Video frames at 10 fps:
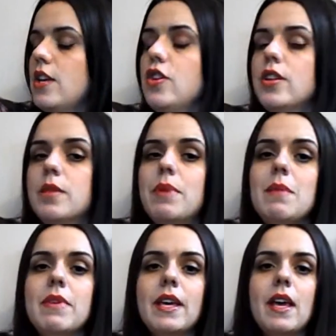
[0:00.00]
the
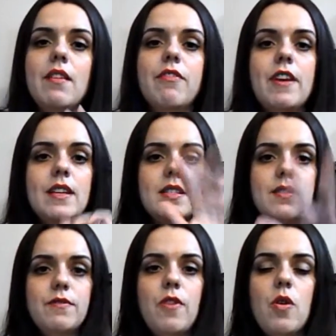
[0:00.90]
baby can
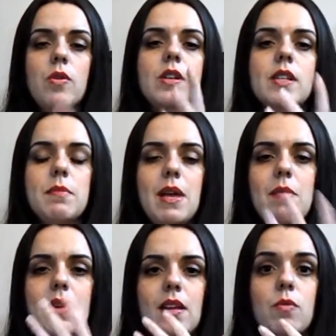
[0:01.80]
face forward. The
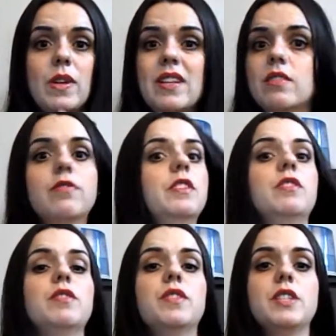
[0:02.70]
baby, when they're
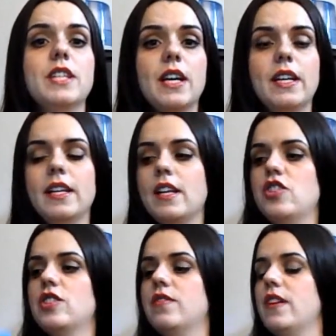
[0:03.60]
very, very tiny, they
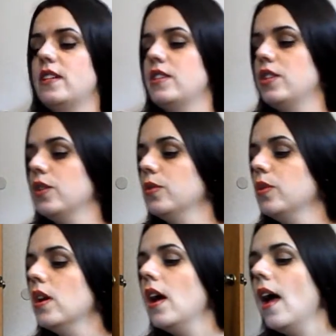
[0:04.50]
just face you.
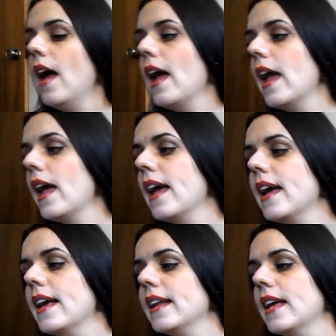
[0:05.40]

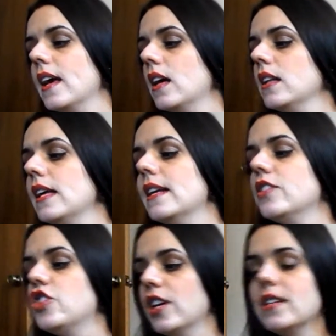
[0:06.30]
And it
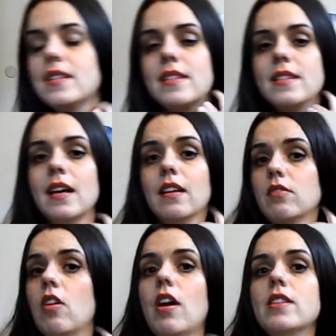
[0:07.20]
adjusts a
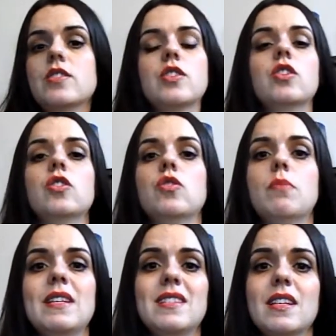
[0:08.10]
lot, so
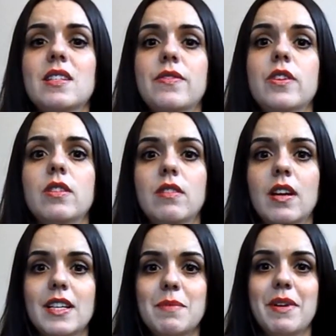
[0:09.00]
my 6-foot
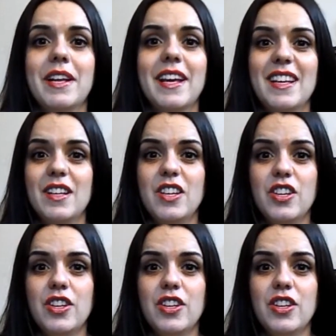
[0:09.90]
husband can